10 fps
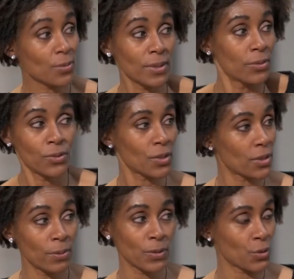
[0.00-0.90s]
where it was
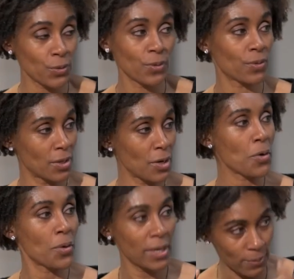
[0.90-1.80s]
just it was truth, you
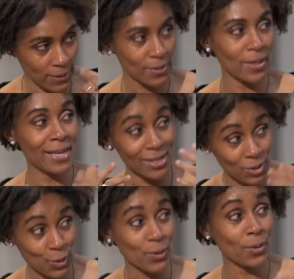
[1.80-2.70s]
know, and it was and it
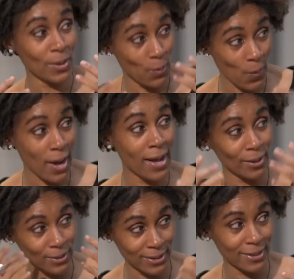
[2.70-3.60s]
took a
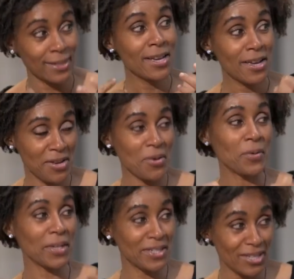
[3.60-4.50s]
while to, you
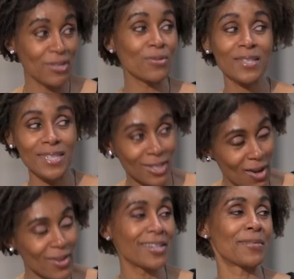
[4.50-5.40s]
know, continuously
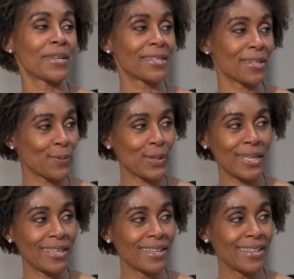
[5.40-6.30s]
talking to myself
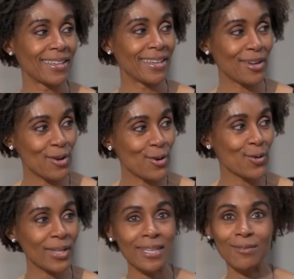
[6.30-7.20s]
like, you know, like